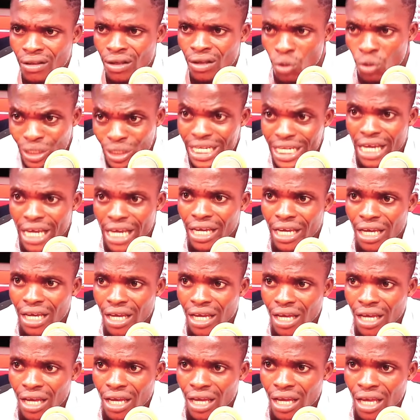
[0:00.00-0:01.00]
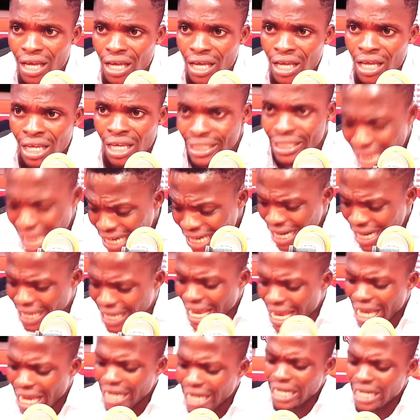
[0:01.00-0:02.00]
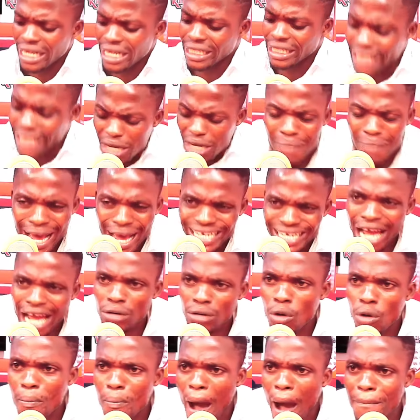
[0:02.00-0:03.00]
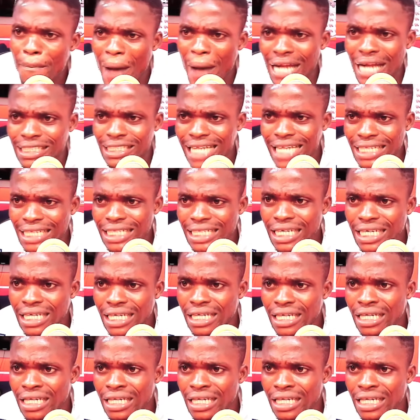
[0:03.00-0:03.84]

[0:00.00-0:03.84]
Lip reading: With you. Then again, Di Maria no more party na say.